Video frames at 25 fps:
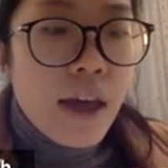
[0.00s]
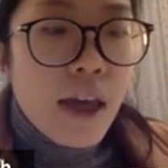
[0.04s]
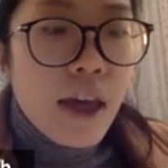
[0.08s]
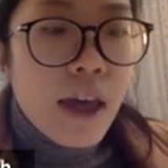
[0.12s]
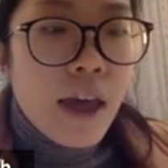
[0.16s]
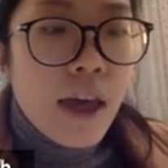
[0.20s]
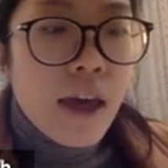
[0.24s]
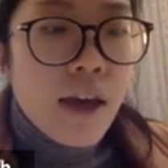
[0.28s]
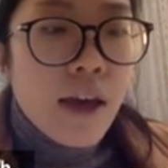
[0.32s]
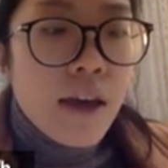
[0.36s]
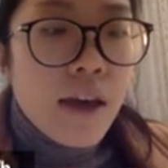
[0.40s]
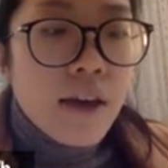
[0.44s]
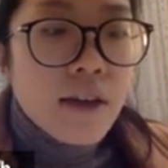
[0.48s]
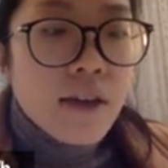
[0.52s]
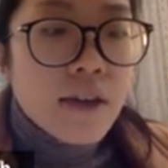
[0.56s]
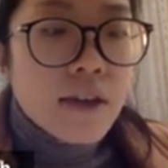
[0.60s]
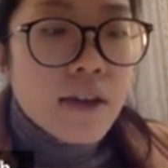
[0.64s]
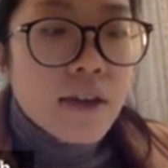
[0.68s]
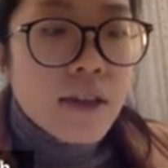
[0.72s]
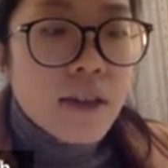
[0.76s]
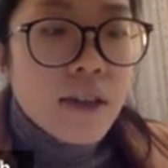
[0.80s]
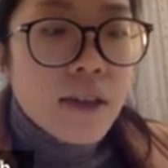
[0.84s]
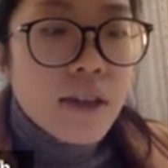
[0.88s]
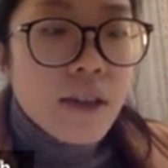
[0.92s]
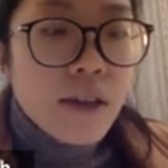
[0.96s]

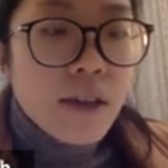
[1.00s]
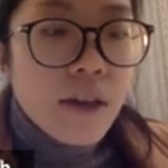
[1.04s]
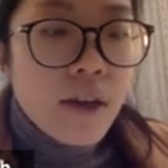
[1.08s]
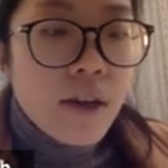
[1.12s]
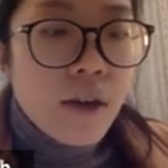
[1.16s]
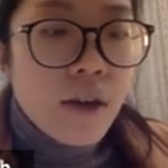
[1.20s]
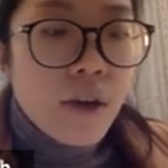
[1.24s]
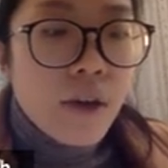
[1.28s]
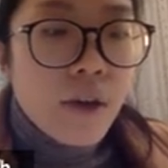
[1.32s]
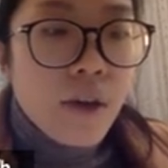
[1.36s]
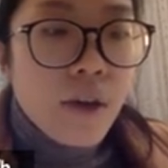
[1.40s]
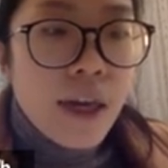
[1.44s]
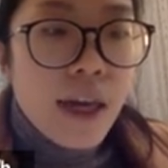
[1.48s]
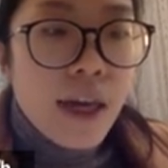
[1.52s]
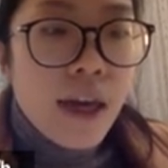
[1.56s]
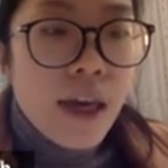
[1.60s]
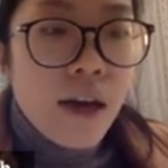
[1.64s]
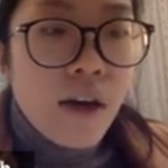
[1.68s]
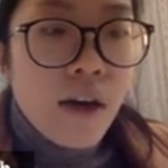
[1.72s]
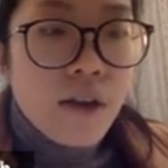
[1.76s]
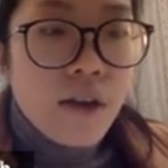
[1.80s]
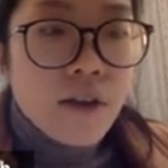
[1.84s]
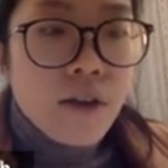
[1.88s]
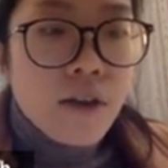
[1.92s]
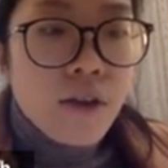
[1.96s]
And we can
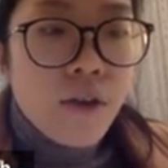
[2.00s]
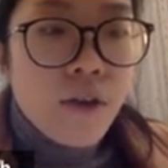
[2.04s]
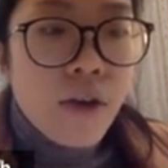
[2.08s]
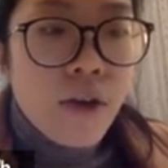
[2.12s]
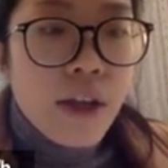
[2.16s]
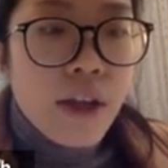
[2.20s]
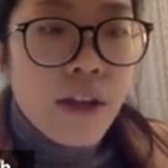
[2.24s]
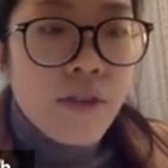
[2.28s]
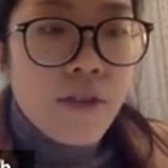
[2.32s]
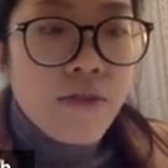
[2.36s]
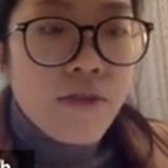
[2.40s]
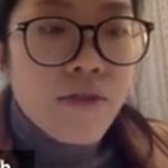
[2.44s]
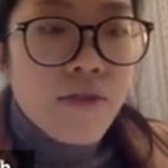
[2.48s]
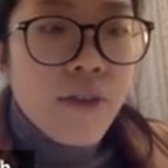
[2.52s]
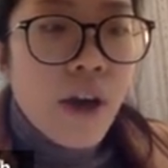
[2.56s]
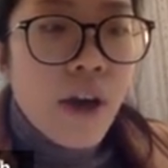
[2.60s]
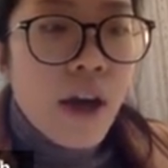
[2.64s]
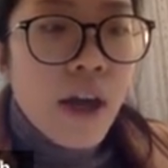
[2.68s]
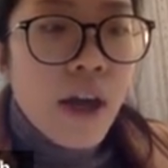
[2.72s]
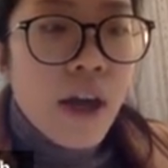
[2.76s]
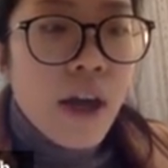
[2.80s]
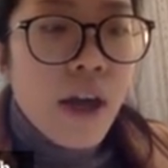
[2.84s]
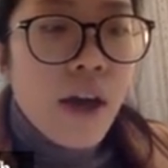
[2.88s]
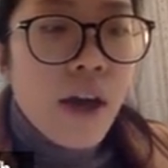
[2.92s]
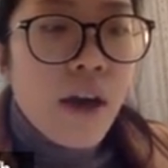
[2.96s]
also create a
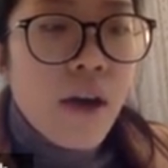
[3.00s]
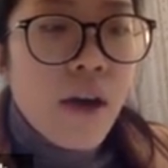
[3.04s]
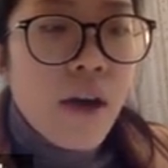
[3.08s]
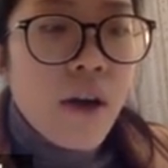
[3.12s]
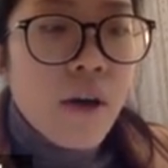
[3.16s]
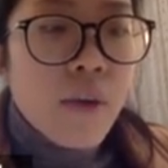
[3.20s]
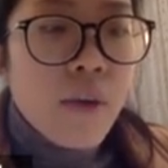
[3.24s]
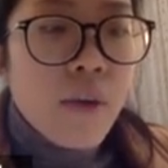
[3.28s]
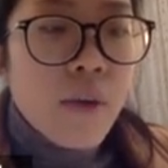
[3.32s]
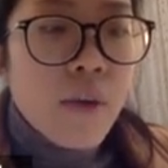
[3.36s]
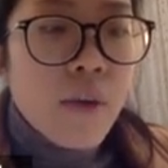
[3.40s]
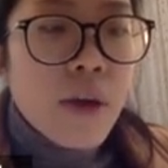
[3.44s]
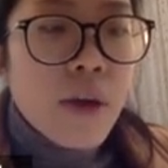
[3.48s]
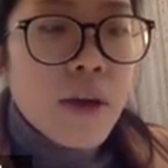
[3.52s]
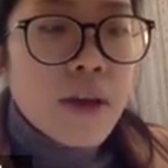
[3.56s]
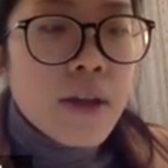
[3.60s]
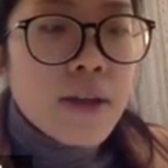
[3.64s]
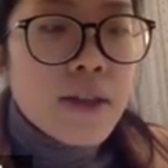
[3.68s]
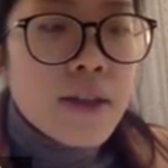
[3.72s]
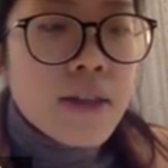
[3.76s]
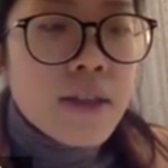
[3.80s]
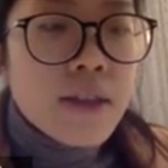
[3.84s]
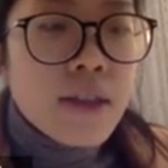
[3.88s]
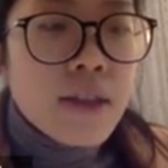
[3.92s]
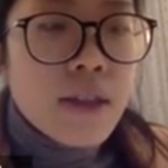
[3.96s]
file
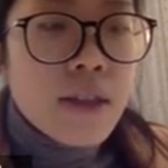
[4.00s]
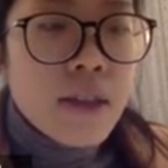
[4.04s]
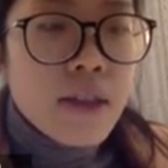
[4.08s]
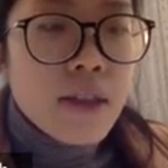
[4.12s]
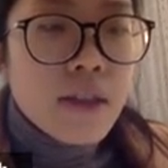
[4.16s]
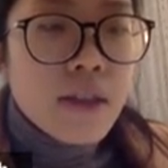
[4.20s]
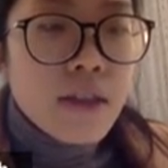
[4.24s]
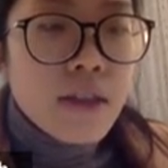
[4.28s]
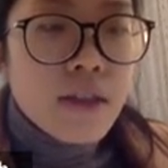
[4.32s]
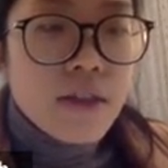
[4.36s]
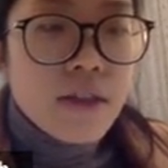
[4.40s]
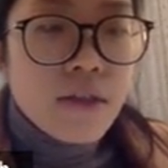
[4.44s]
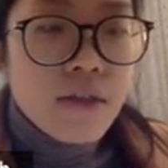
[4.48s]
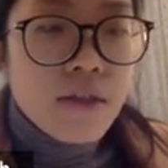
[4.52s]
with just